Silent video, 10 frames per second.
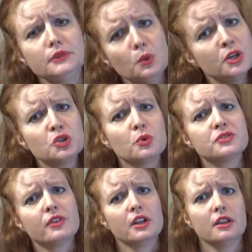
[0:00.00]
when she
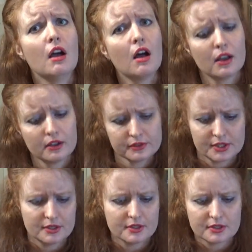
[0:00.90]
was very young,
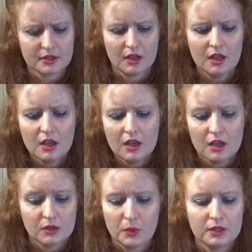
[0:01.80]
since from
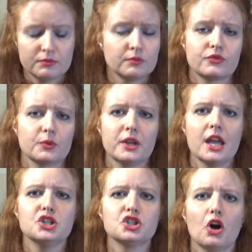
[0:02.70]
the
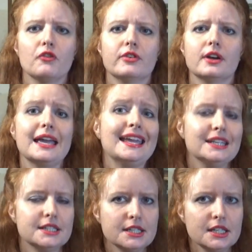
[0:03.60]
age of
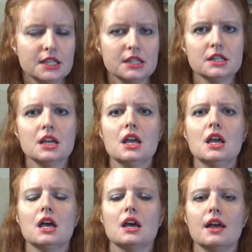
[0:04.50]
18,
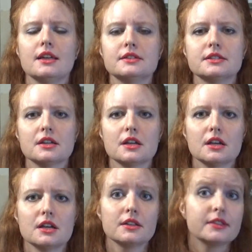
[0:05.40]
and
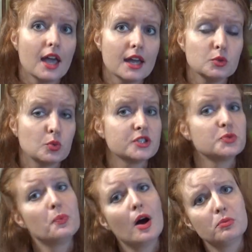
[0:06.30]
then it
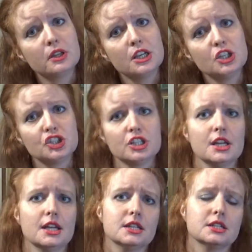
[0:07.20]
was published
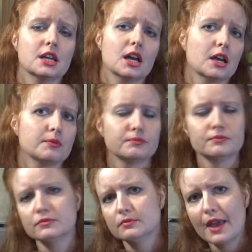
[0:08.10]
in
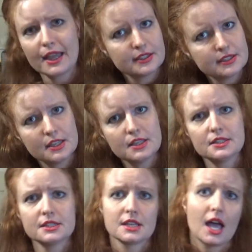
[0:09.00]

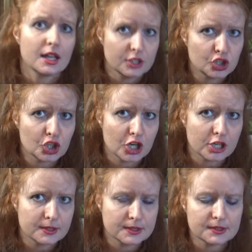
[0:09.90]
magazines and
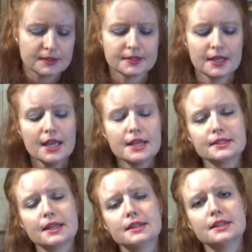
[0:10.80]
journals.
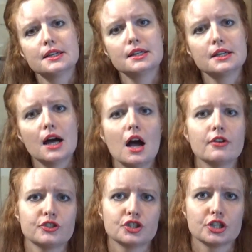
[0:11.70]
Then
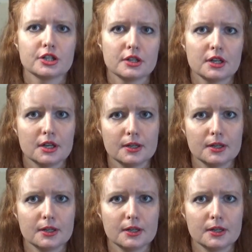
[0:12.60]
after